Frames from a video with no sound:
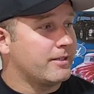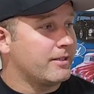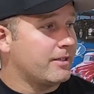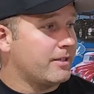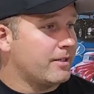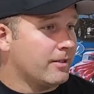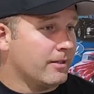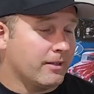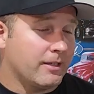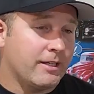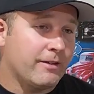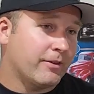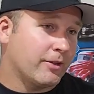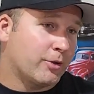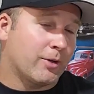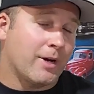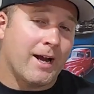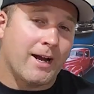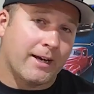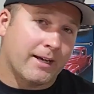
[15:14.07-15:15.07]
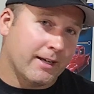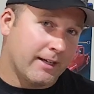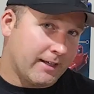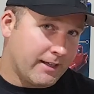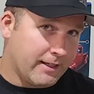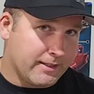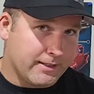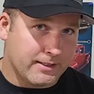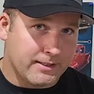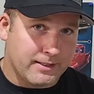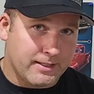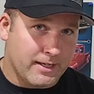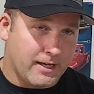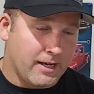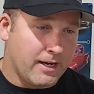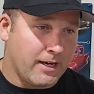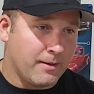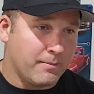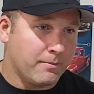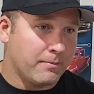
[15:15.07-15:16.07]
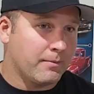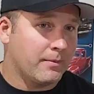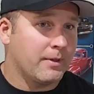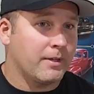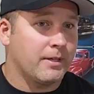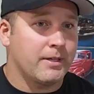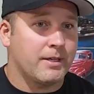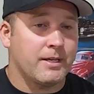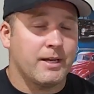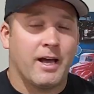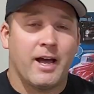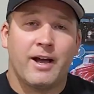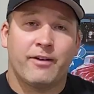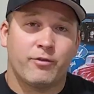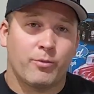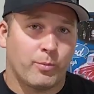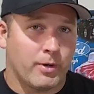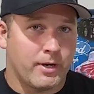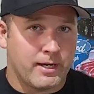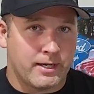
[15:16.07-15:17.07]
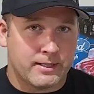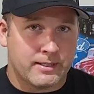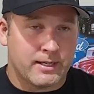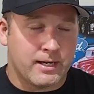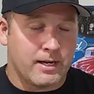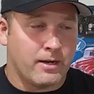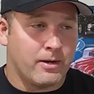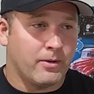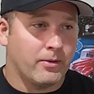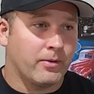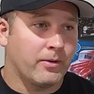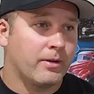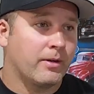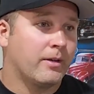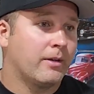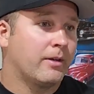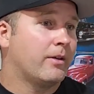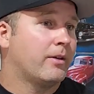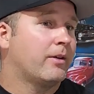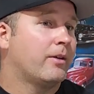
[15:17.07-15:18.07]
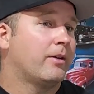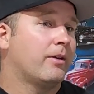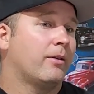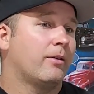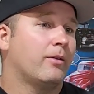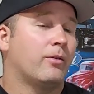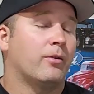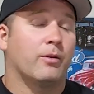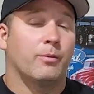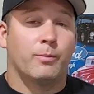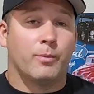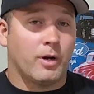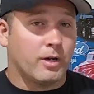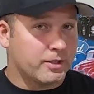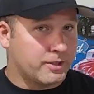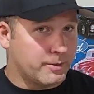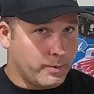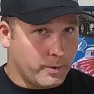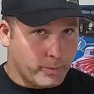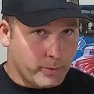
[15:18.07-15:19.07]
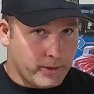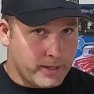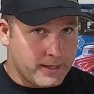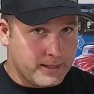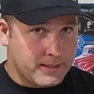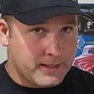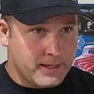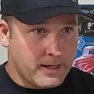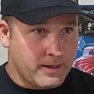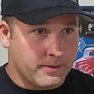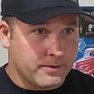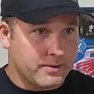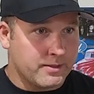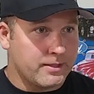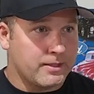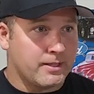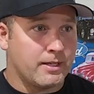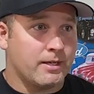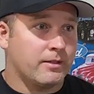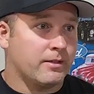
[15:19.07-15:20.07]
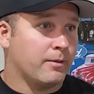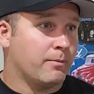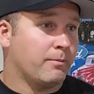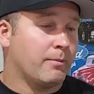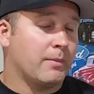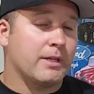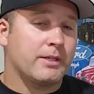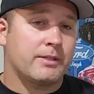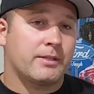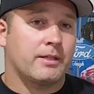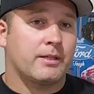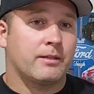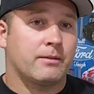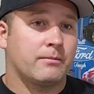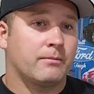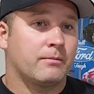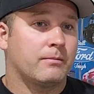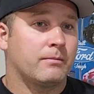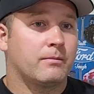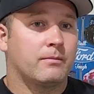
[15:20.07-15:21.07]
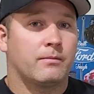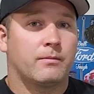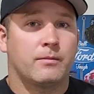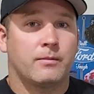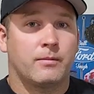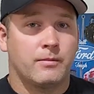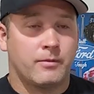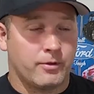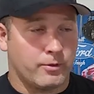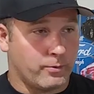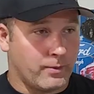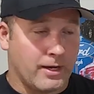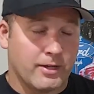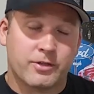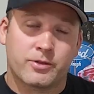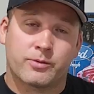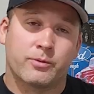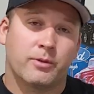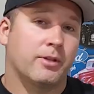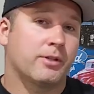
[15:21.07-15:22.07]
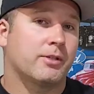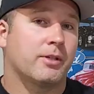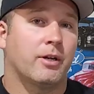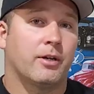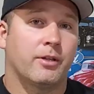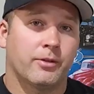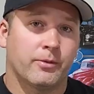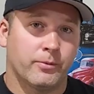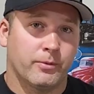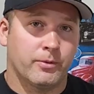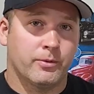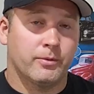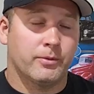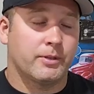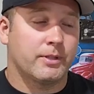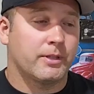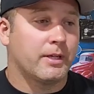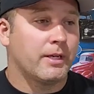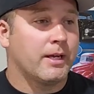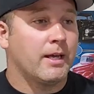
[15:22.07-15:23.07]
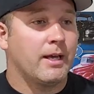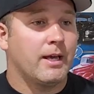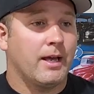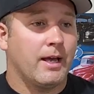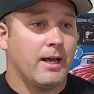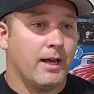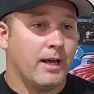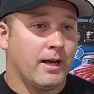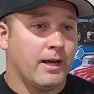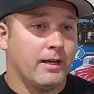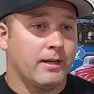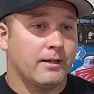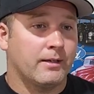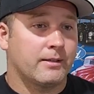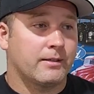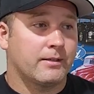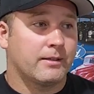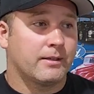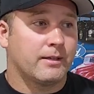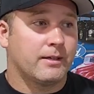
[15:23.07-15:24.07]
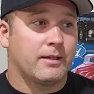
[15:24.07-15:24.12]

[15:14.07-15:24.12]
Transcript: You leave the track at a decent time, you have a breakdown or multiple breakdowns, you end up missing the restaurants on the route, and